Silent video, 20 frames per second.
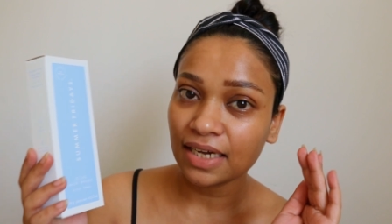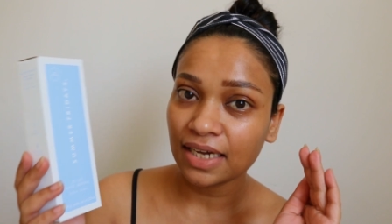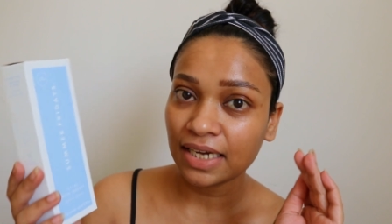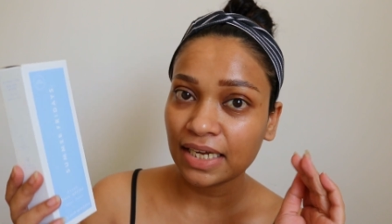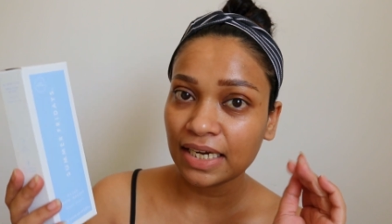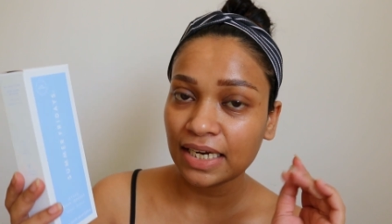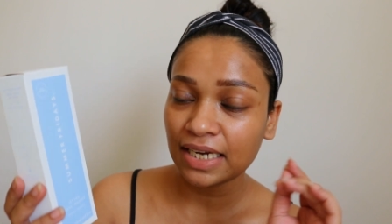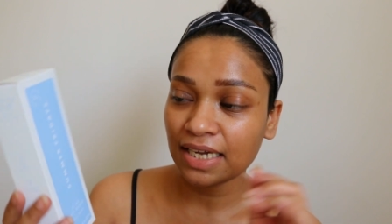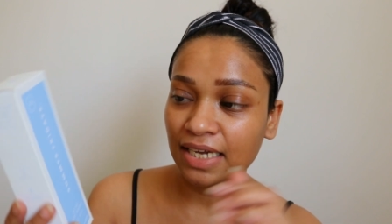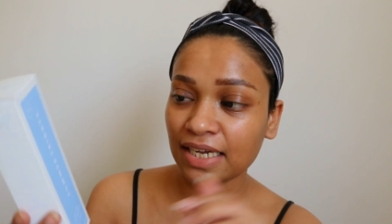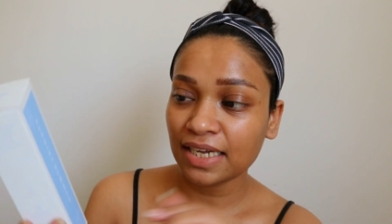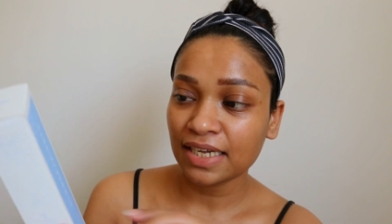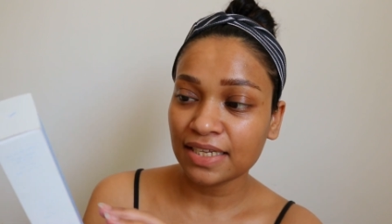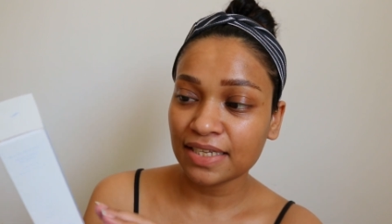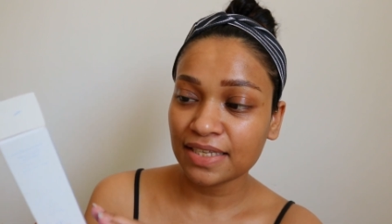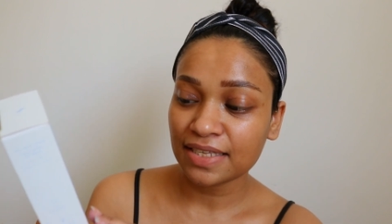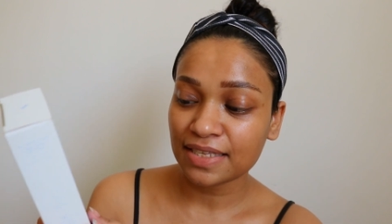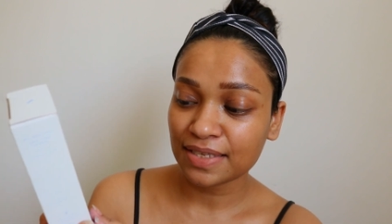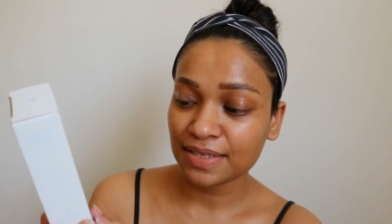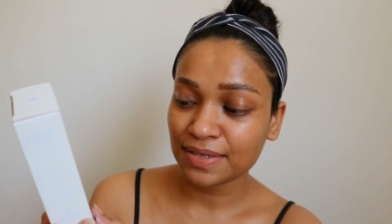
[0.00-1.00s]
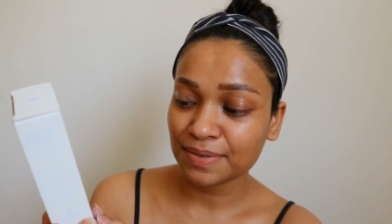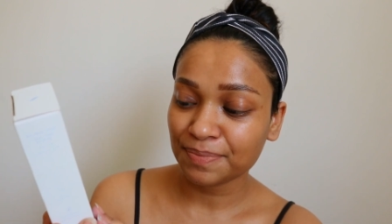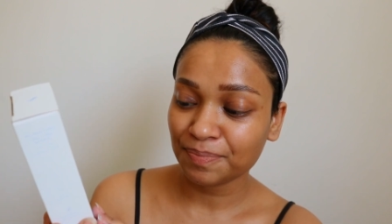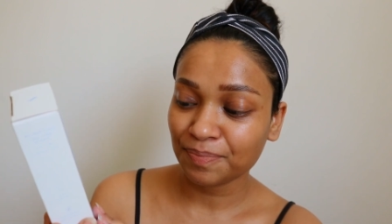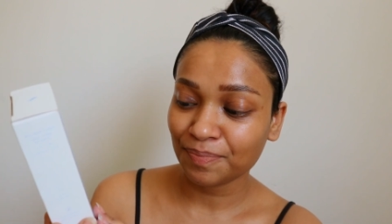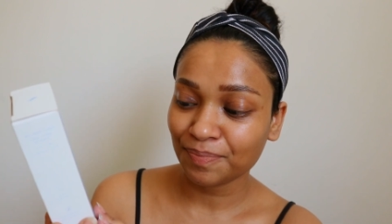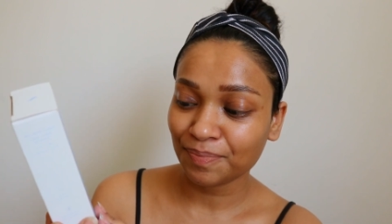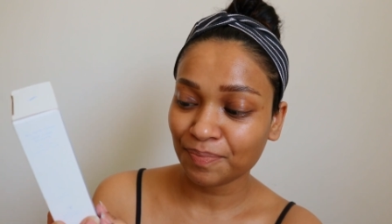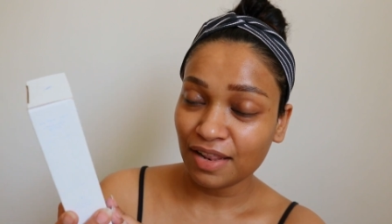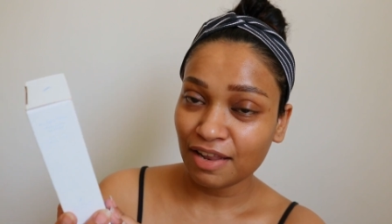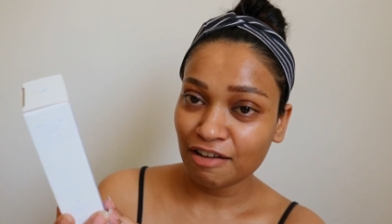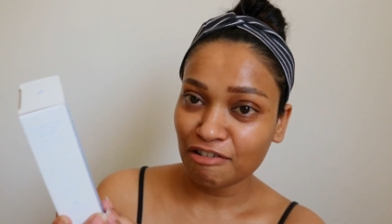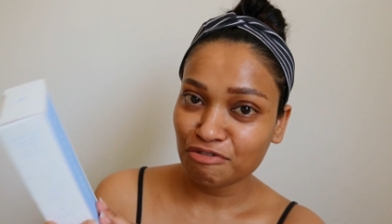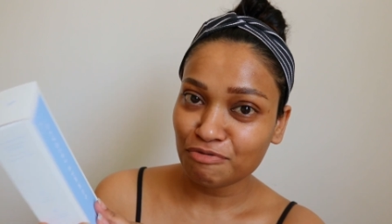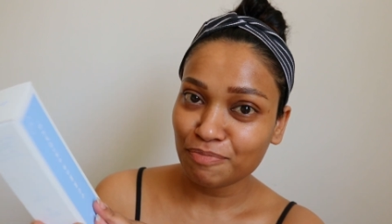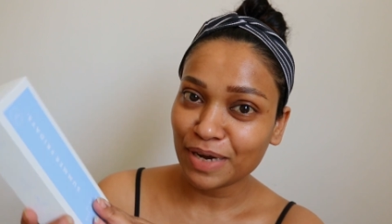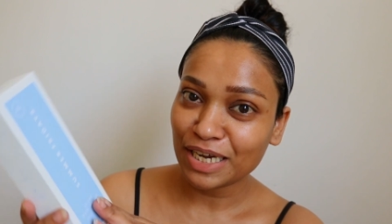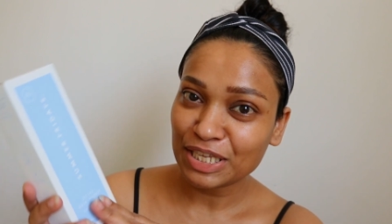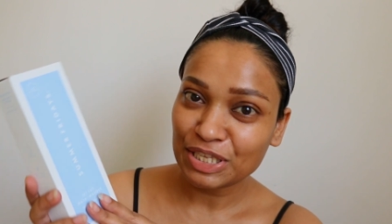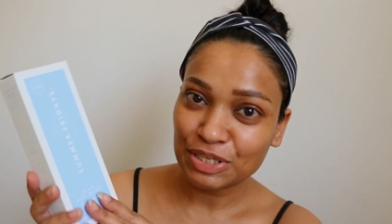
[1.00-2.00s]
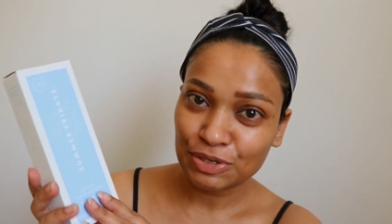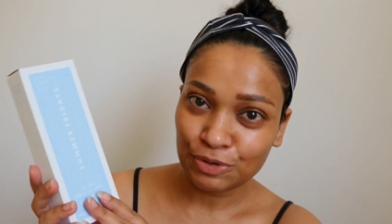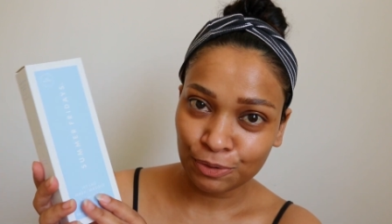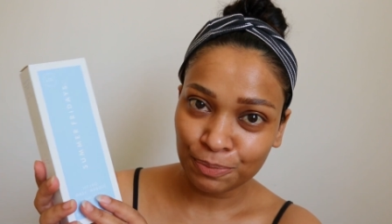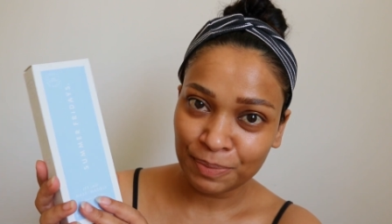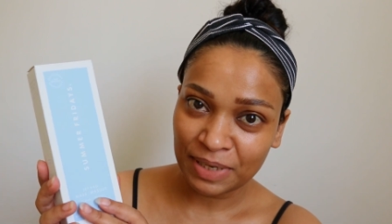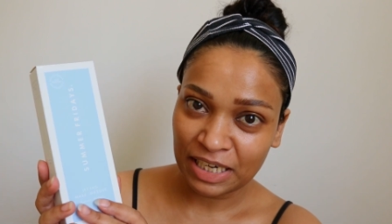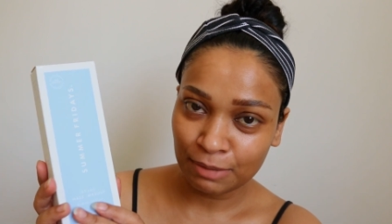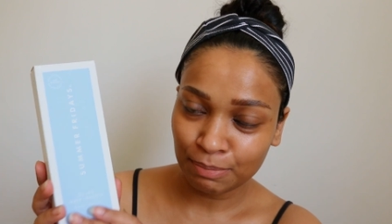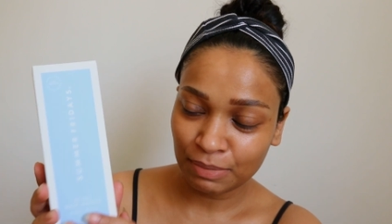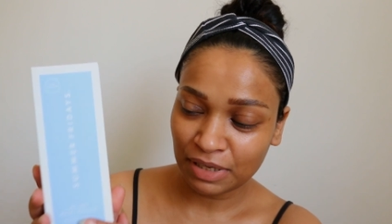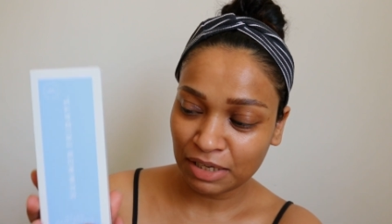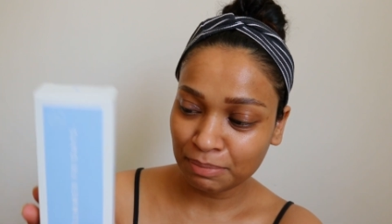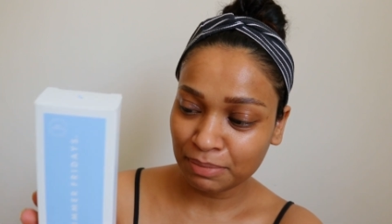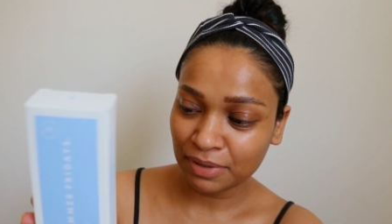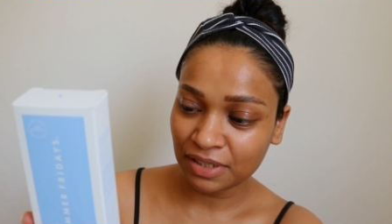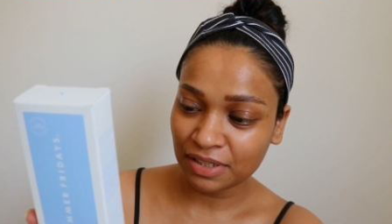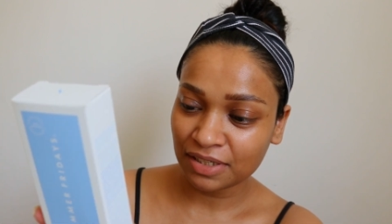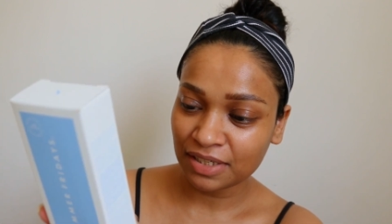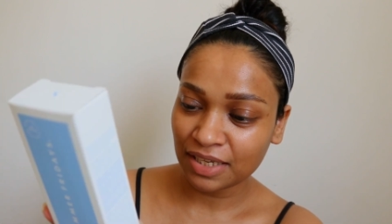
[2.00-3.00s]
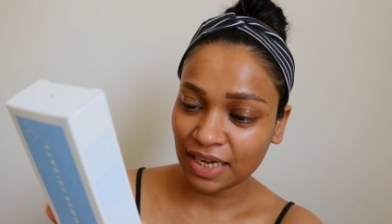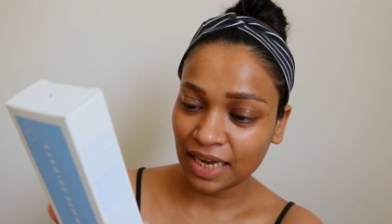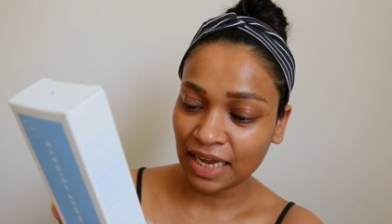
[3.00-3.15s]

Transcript: It is loved by so many people,